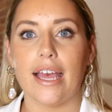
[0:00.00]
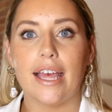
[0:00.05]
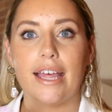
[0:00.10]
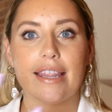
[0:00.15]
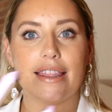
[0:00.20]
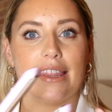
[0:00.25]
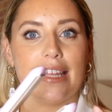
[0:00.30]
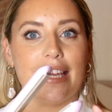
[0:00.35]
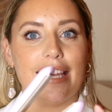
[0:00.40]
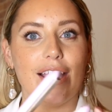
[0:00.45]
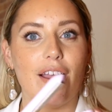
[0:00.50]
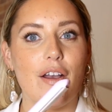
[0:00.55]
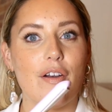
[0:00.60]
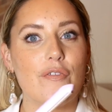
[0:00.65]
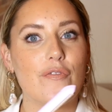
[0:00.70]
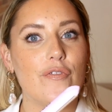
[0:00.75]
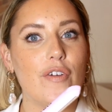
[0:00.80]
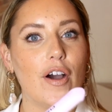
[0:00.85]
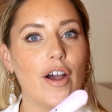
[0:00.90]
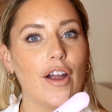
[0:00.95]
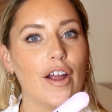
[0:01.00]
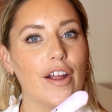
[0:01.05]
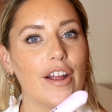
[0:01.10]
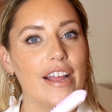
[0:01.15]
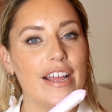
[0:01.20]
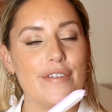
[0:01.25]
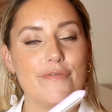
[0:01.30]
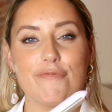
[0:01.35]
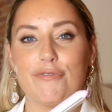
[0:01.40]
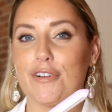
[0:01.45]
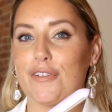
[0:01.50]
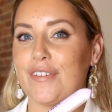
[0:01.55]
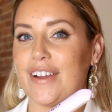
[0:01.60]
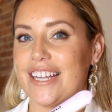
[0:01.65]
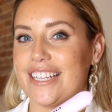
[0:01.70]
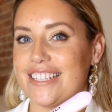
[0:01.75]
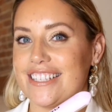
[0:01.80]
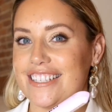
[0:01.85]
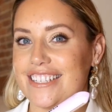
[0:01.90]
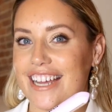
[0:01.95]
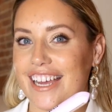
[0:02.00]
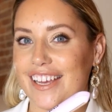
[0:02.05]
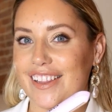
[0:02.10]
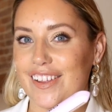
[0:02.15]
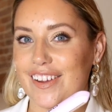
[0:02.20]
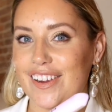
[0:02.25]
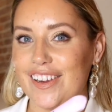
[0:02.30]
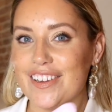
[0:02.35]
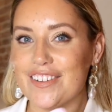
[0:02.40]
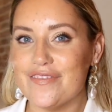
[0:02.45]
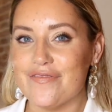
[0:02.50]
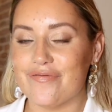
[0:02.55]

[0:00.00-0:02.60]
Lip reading: the Far Infrared Styler,